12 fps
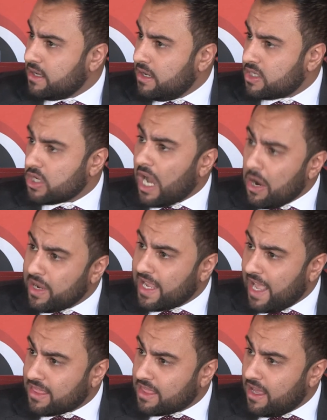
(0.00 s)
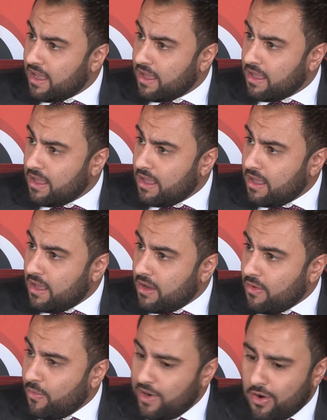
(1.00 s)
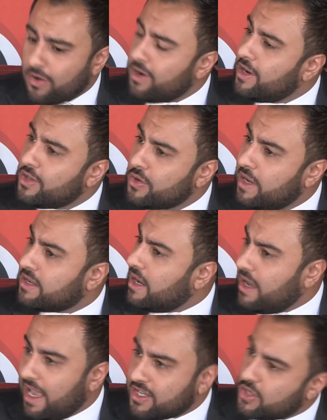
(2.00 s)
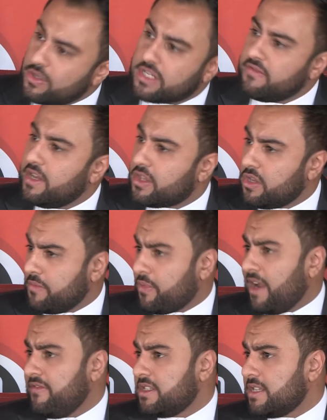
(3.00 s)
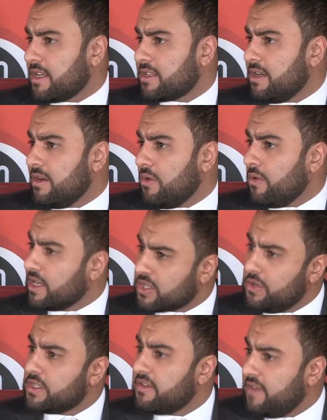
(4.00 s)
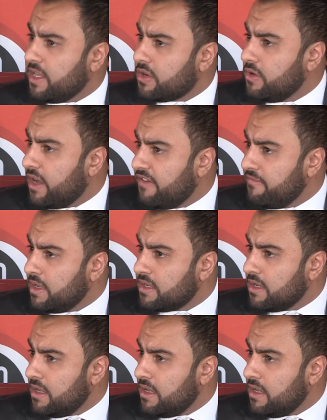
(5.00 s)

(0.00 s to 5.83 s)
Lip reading: So how we get there, we're not going to do it exclusively through the private sector or exclusively through government.